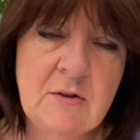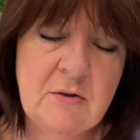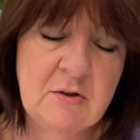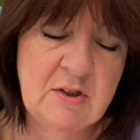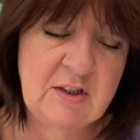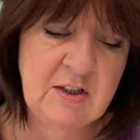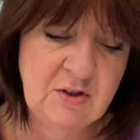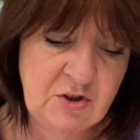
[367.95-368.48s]

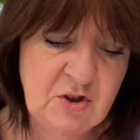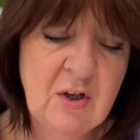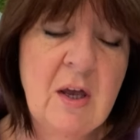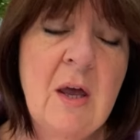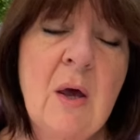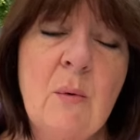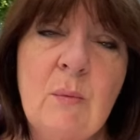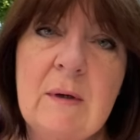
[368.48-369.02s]
stitch
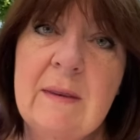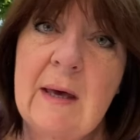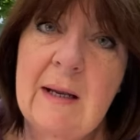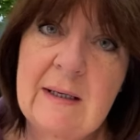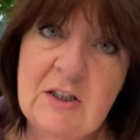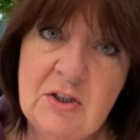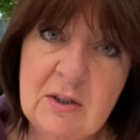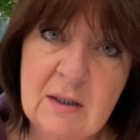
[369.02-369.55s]
with
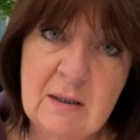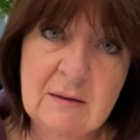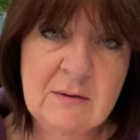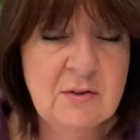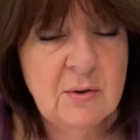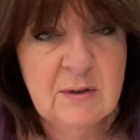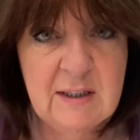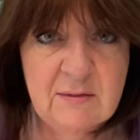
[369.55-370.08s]
Ali's yarn,
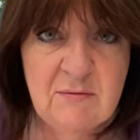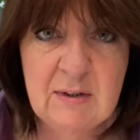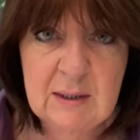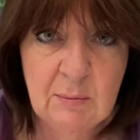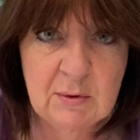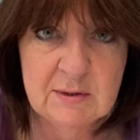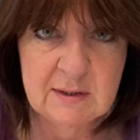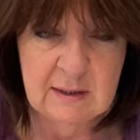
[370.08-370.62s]
so I didn't really
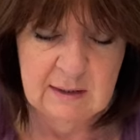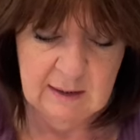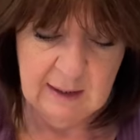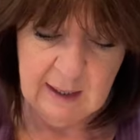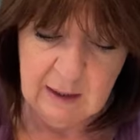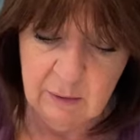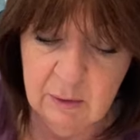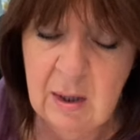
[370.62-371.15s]
want another
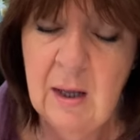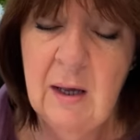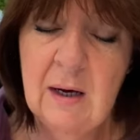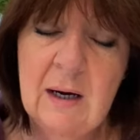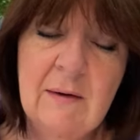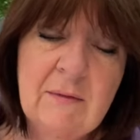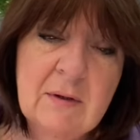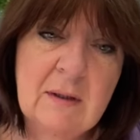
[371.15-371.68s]
cowl.
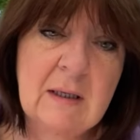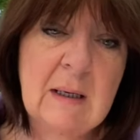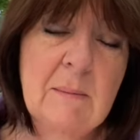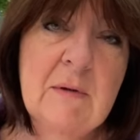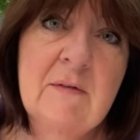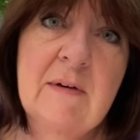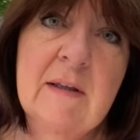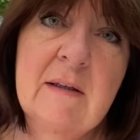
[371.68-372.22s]
I've got a couple
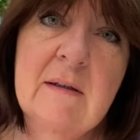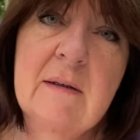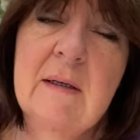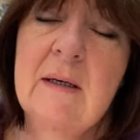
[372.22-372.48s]
of other